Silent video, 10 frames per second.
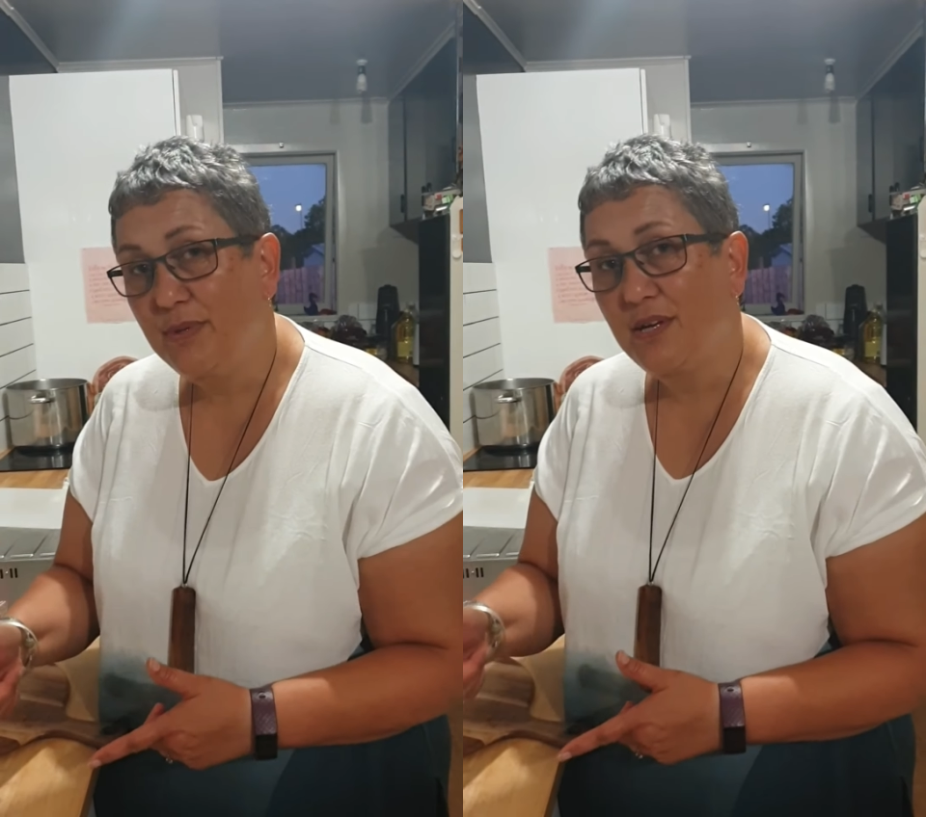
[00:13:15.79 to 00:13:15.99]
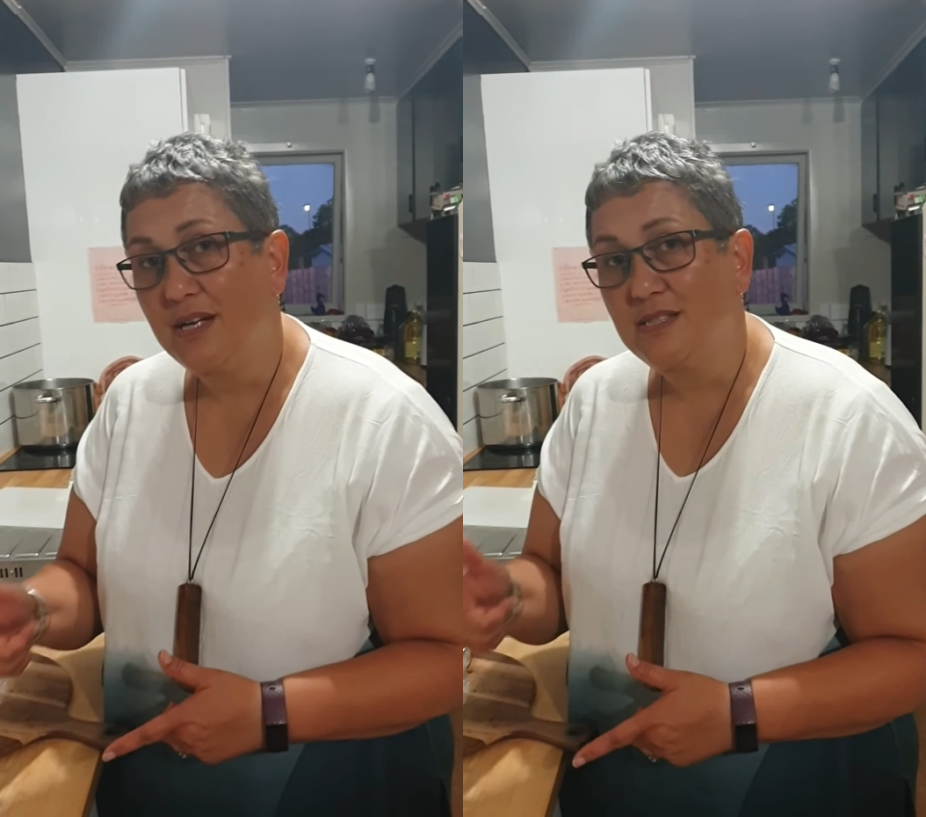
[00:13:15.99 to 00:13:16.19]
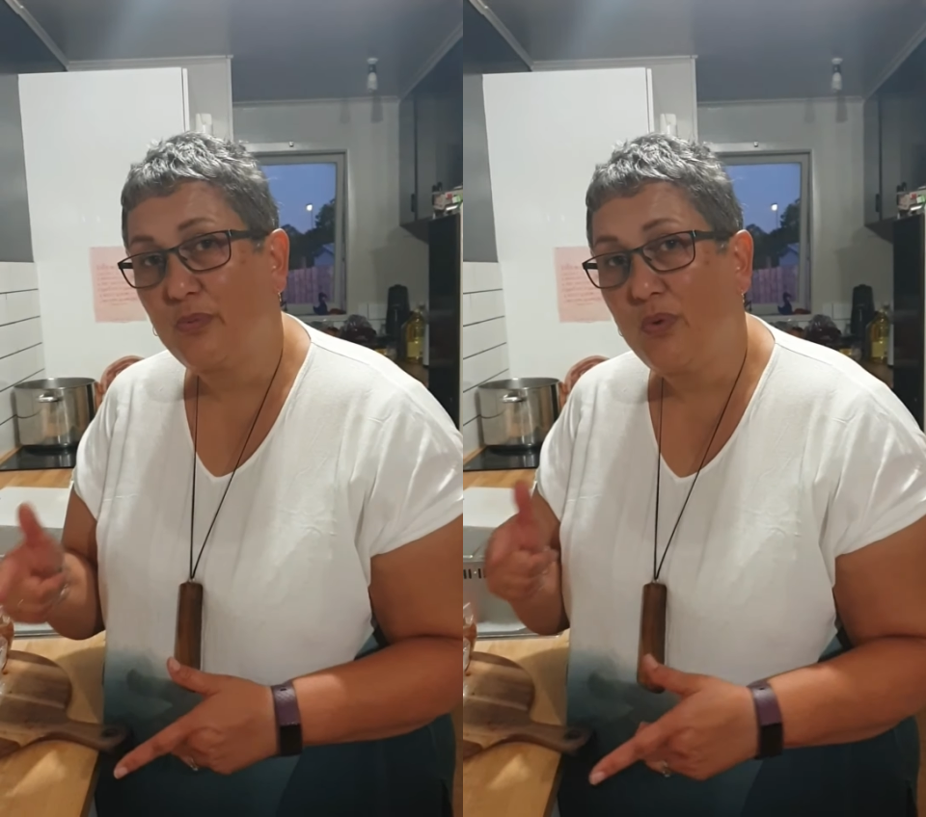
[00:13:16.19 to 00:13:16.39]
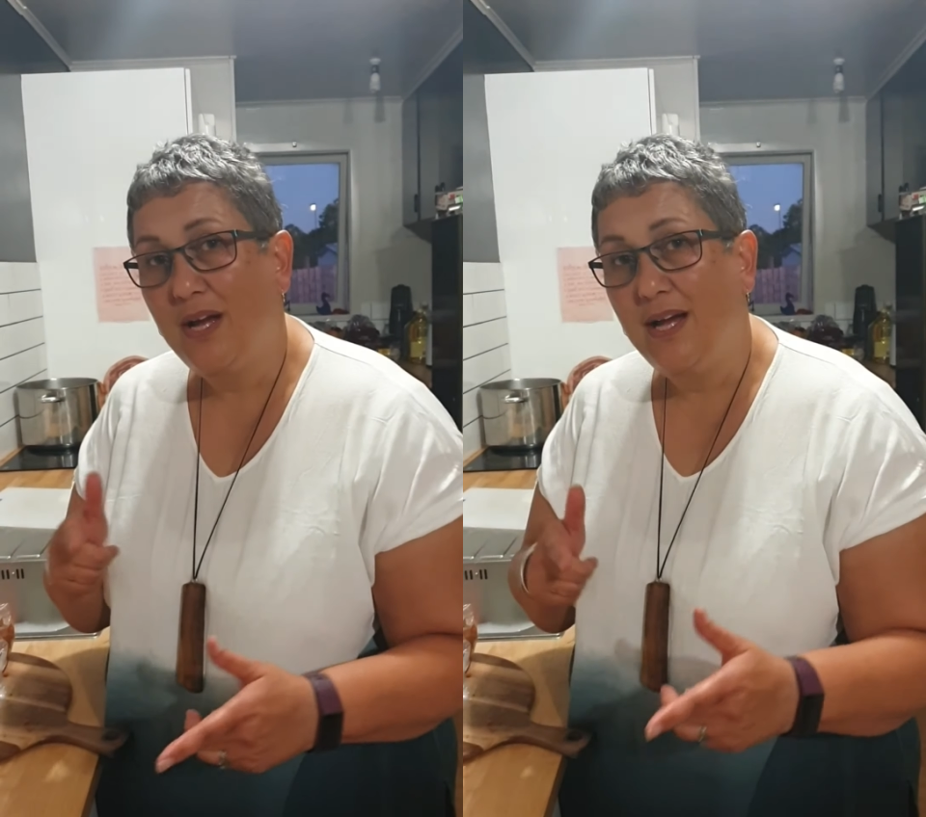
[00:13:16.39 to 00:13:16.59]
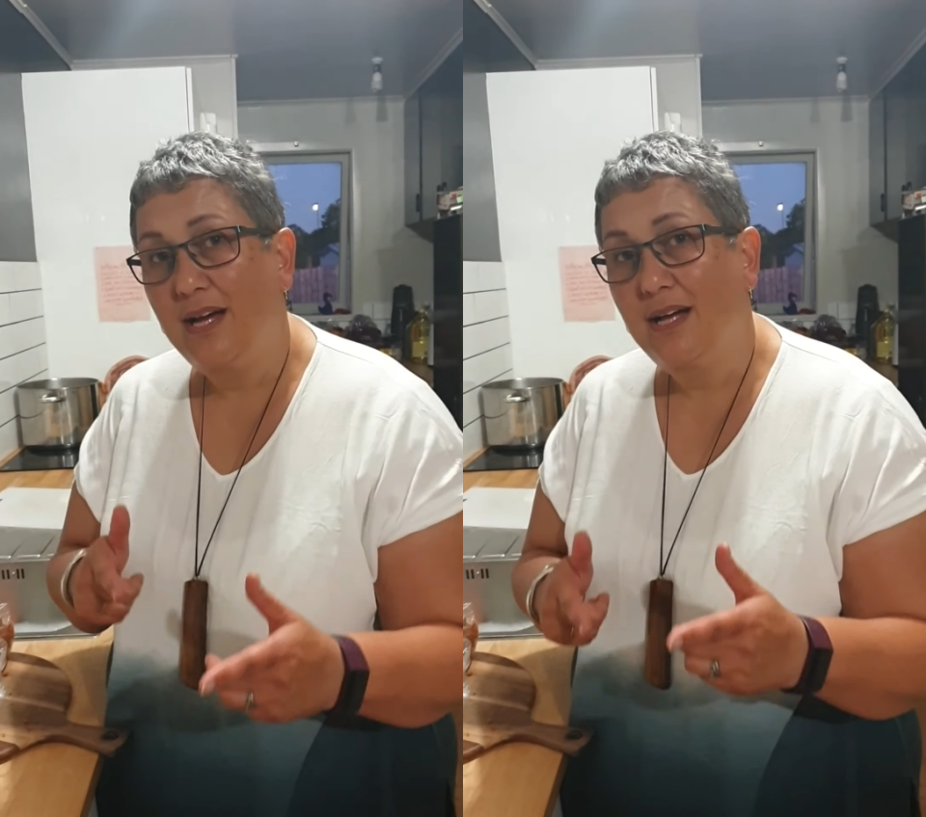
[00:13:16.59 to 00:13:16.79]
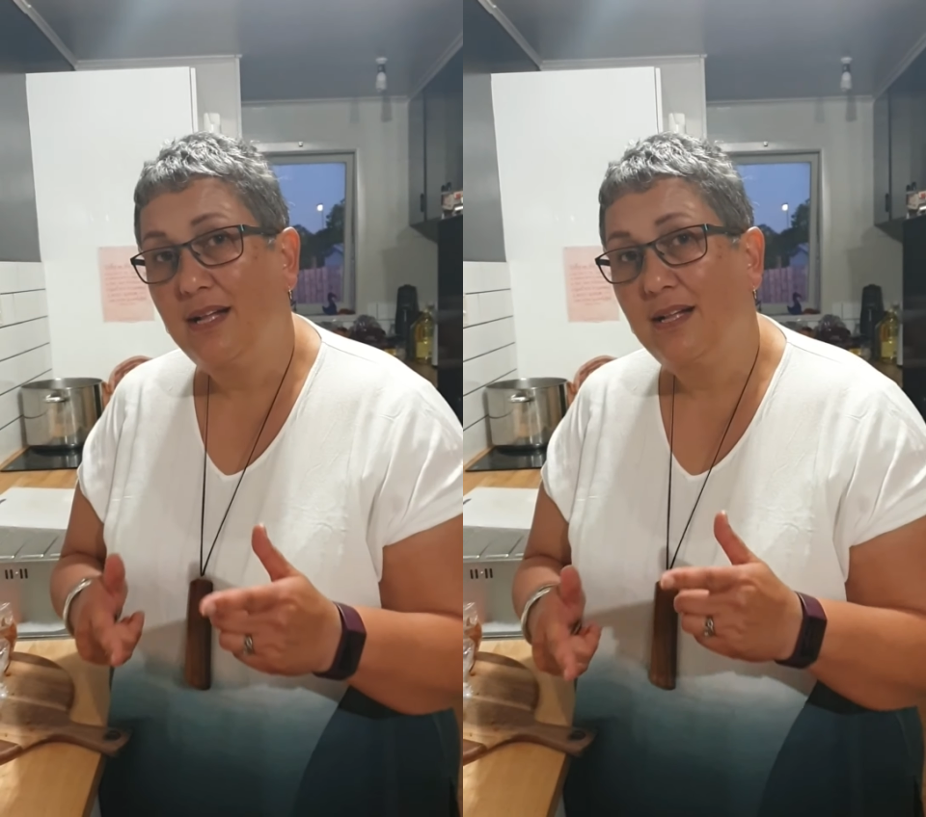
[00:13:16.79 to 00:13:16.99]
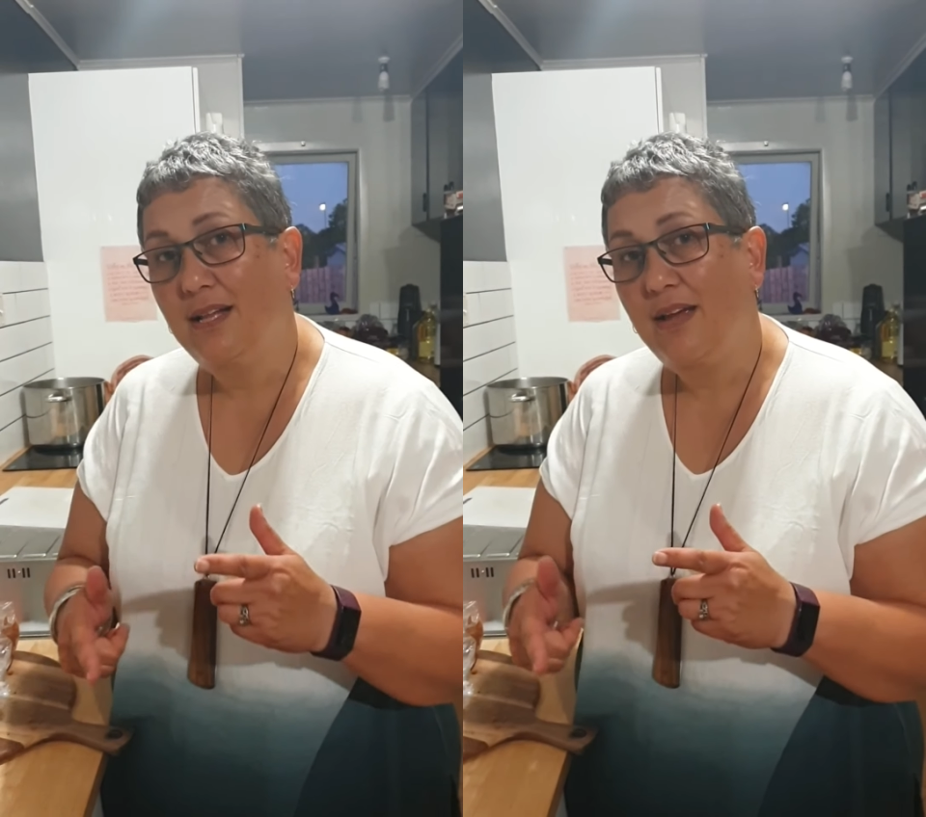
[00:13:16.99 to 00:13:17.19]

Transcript: you guys are well.